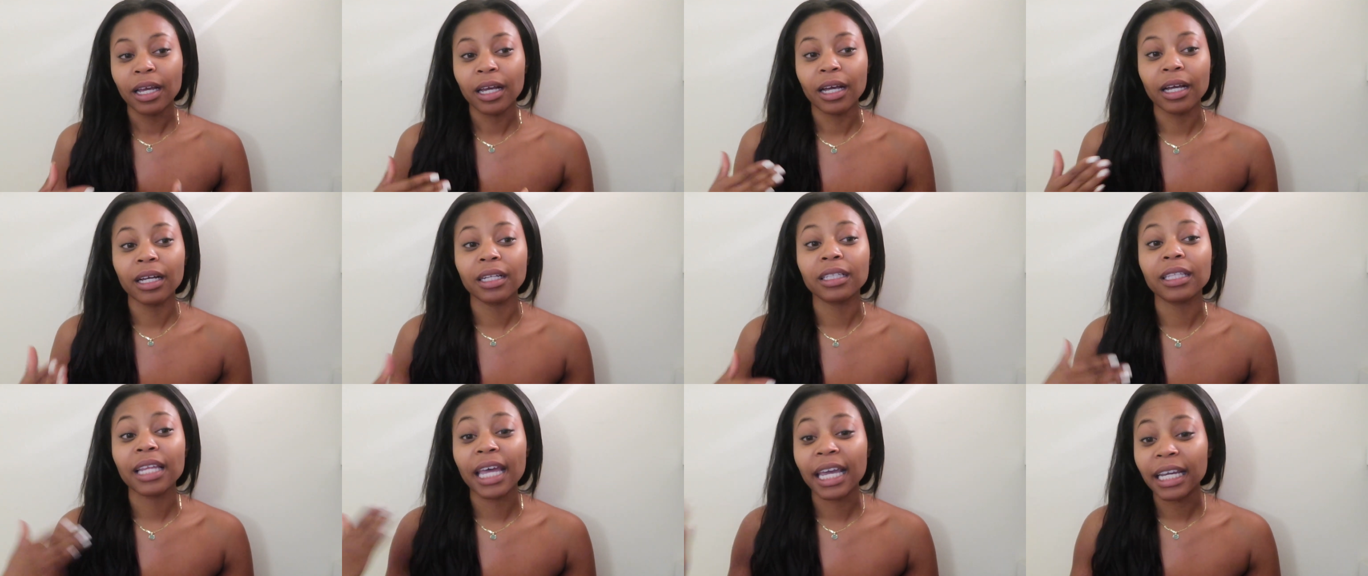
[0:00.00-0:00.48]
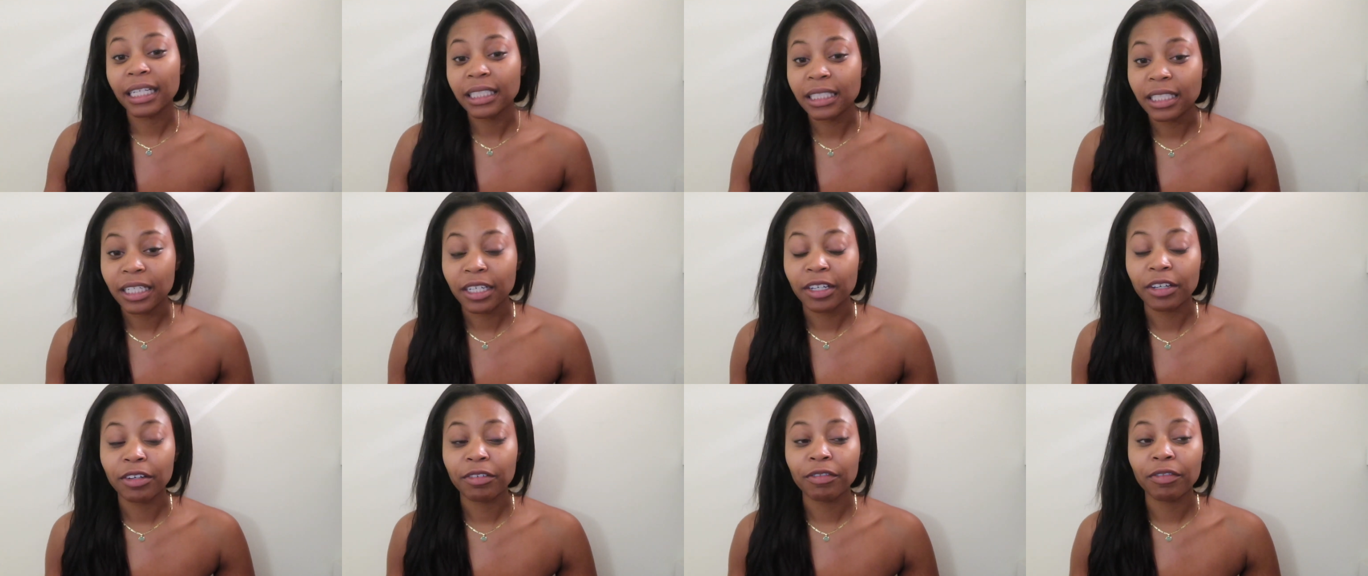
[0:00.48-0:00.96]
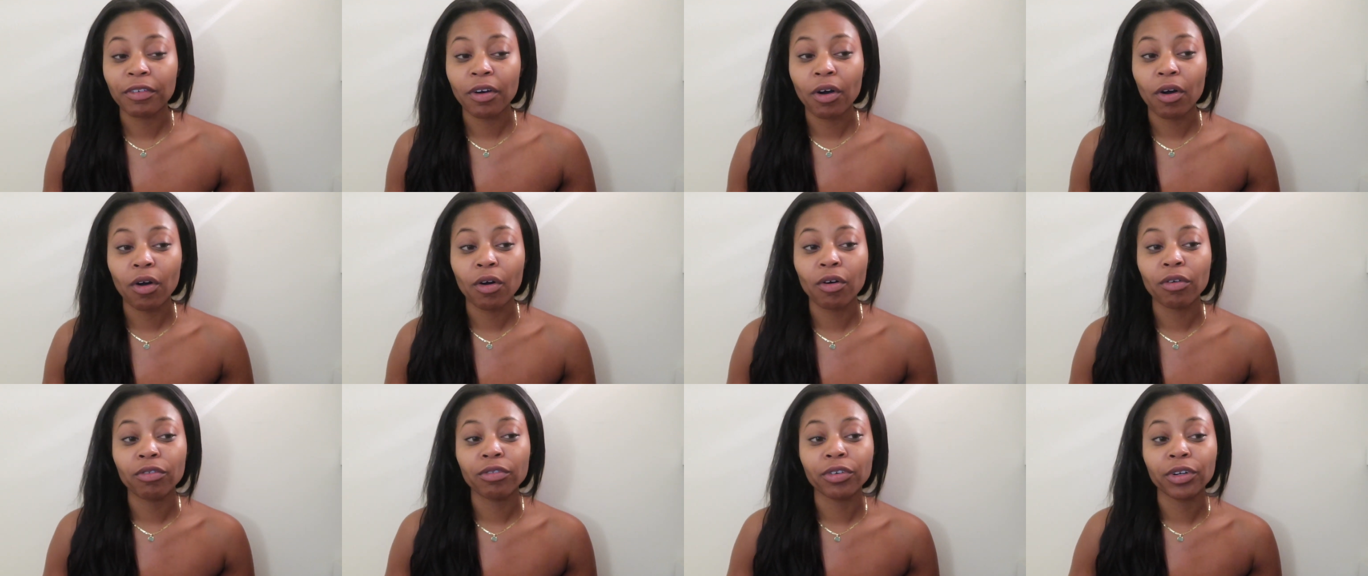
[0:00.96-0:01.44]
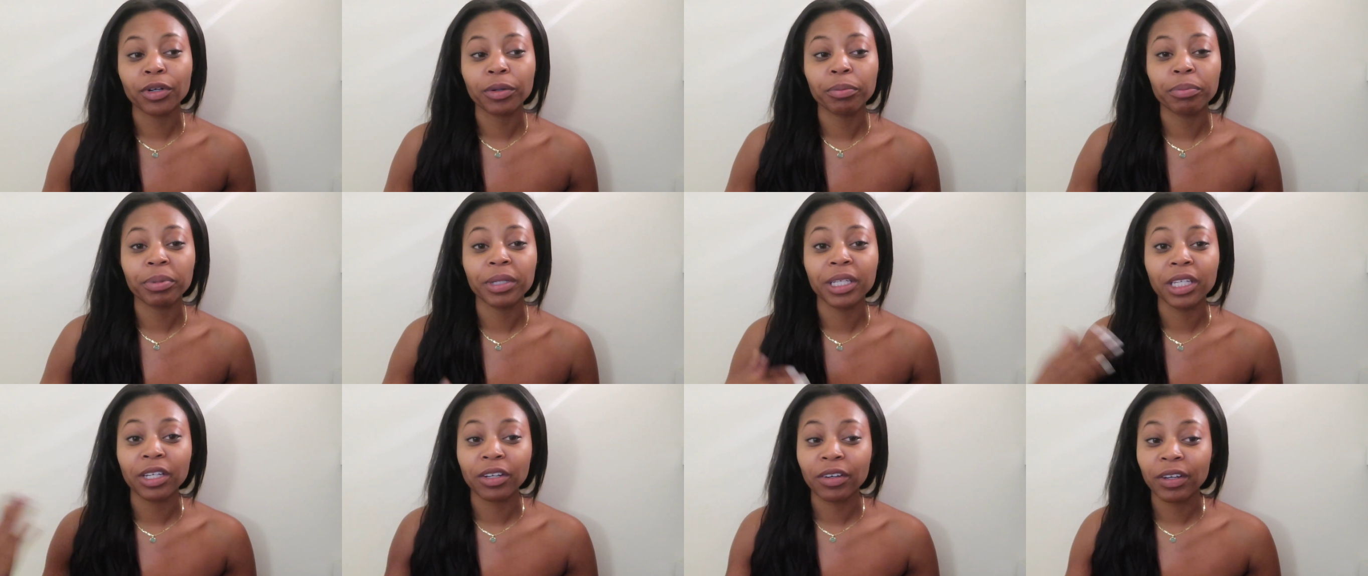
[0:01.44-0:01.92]
collective over
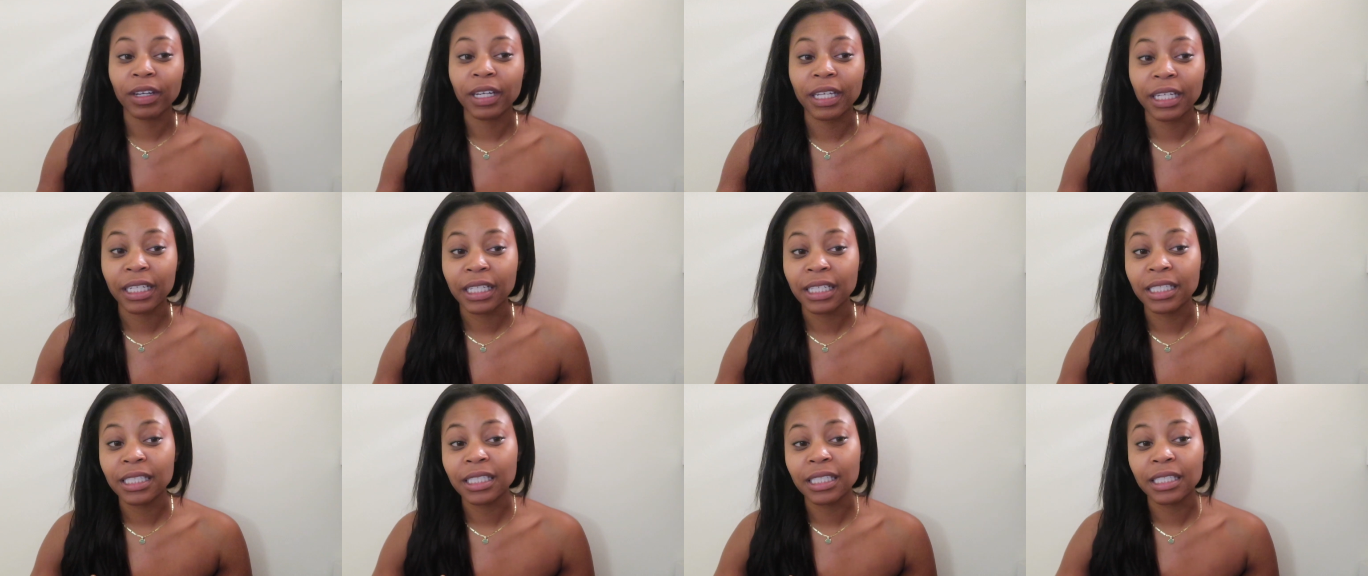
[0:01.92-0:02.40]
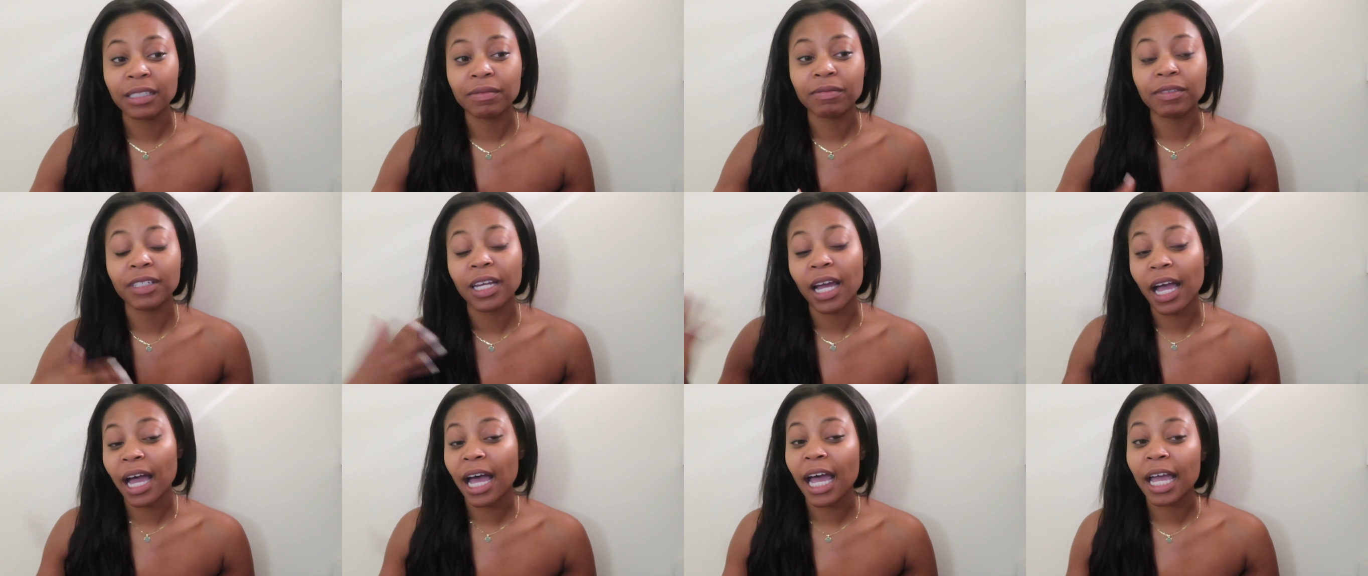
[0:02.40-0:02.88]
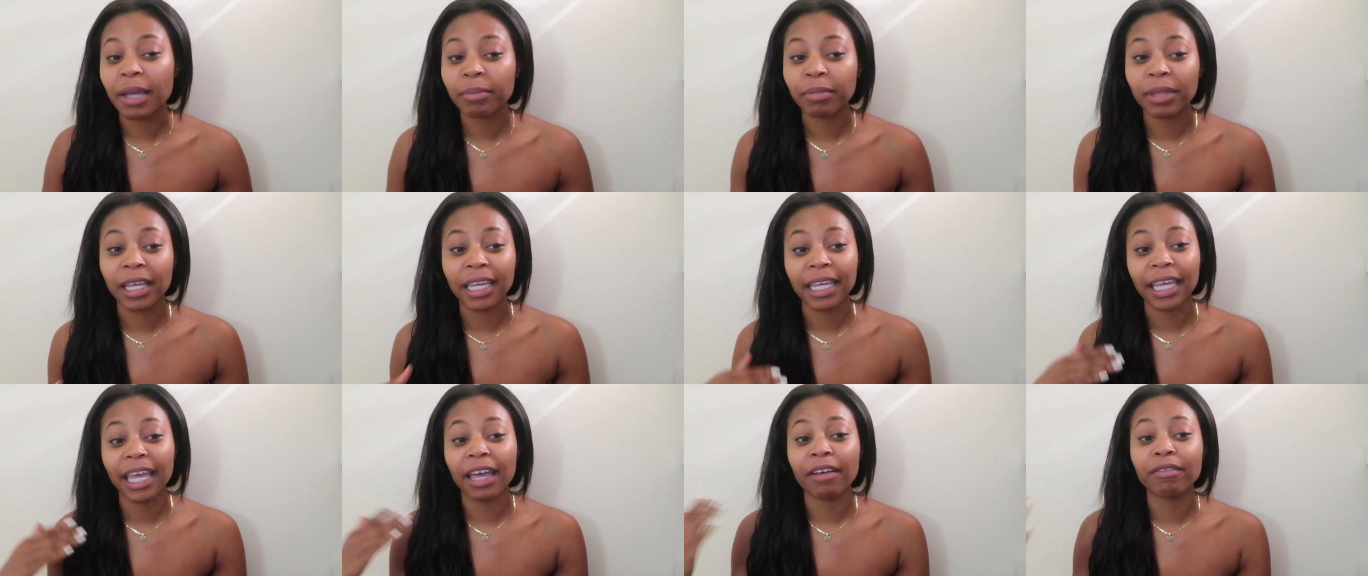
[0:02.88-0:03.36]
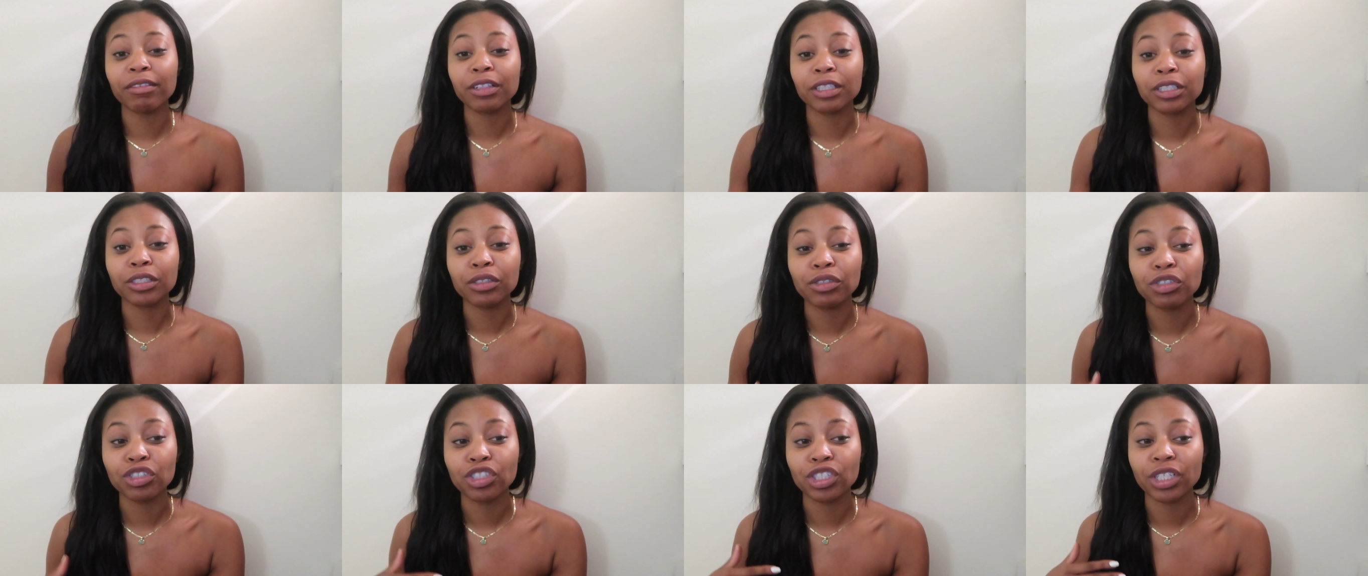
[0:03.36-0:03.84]
periods of time, like
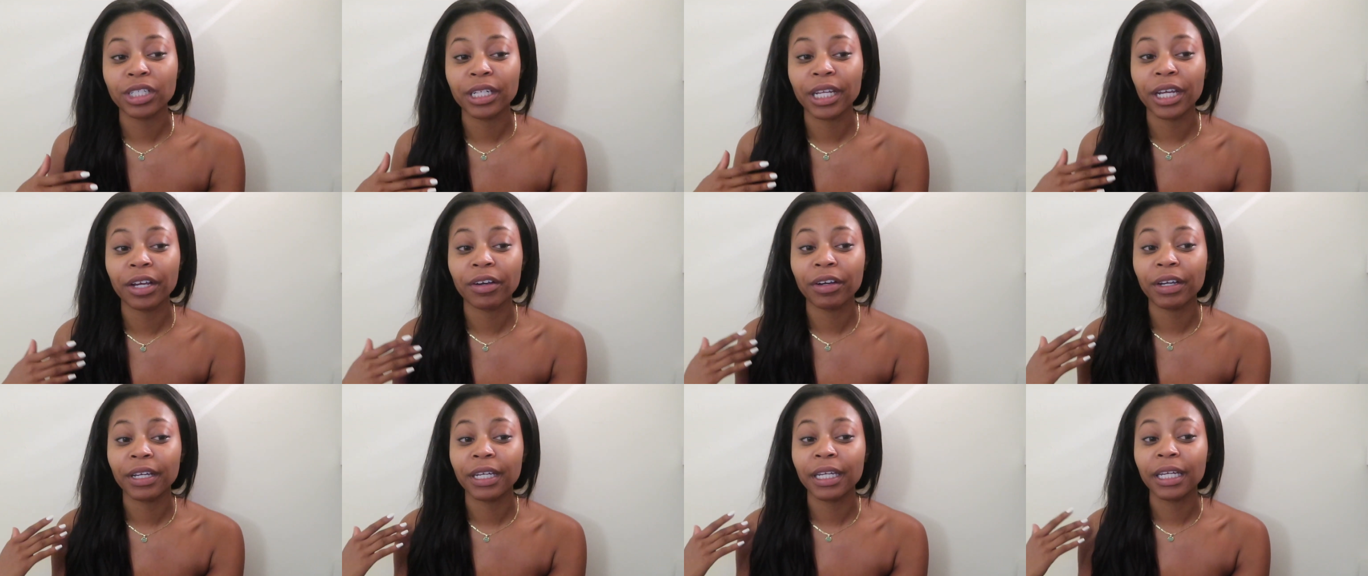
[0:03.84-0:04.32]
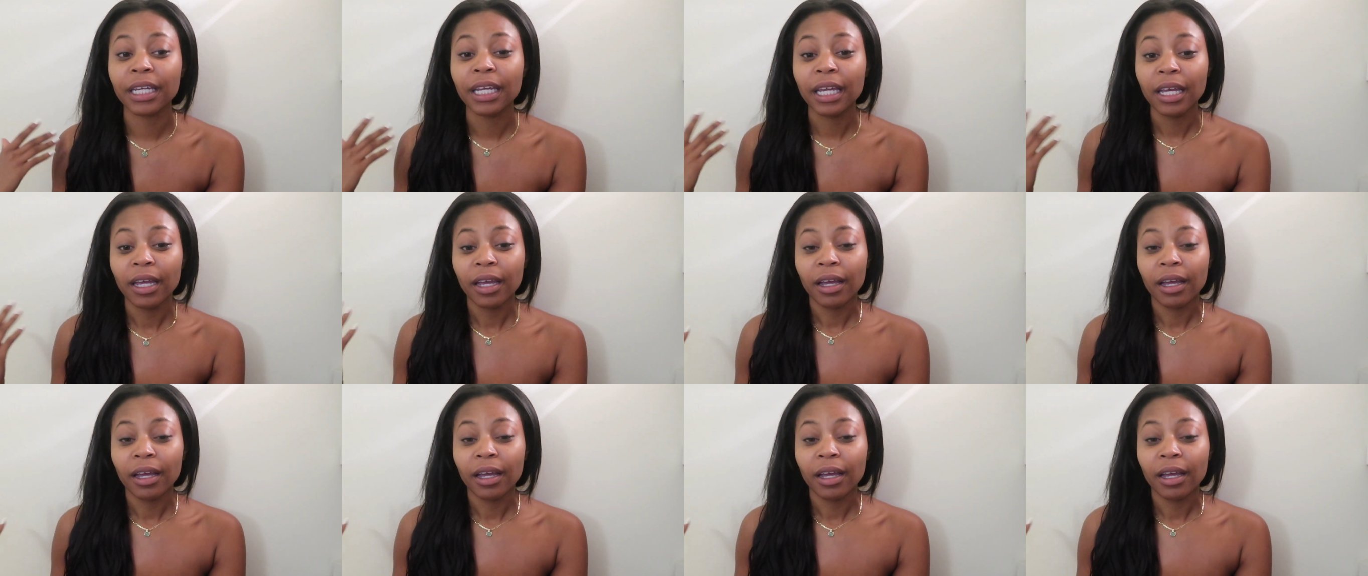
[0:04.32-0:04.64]
evolutionarily